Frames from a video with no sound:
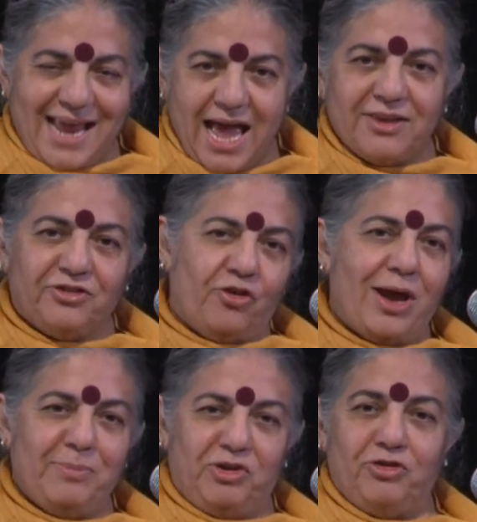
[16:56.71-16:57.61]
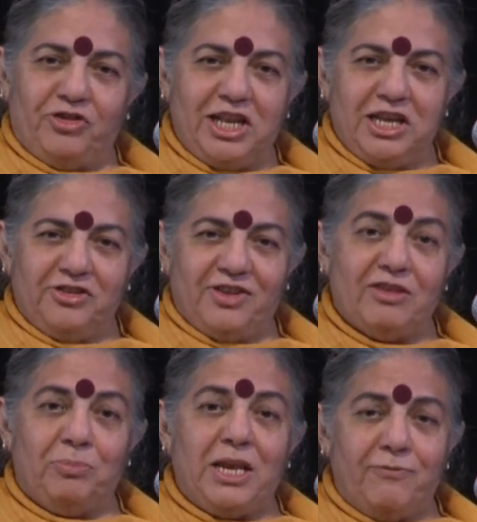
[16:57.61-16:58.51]
has climate resilience
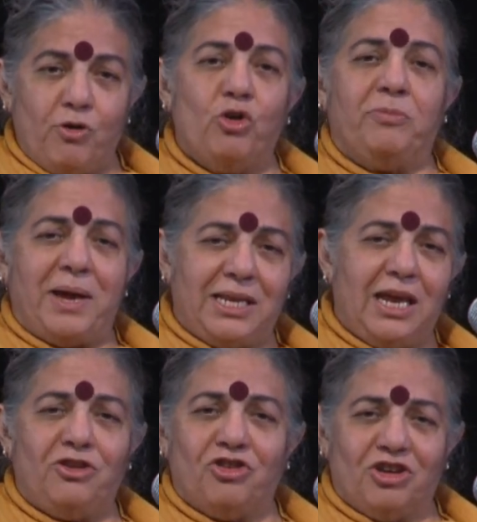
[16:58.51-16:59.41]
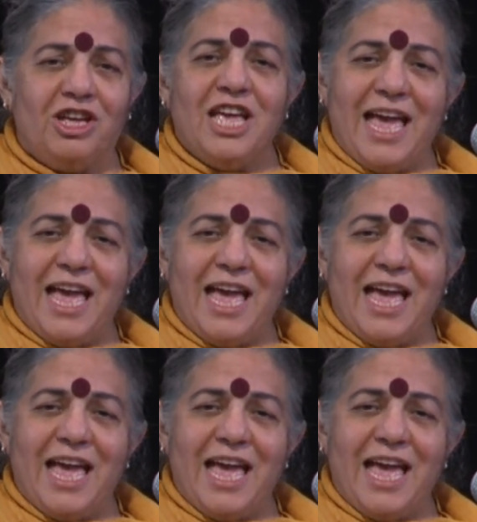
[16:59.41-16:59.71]
has been evolved by nature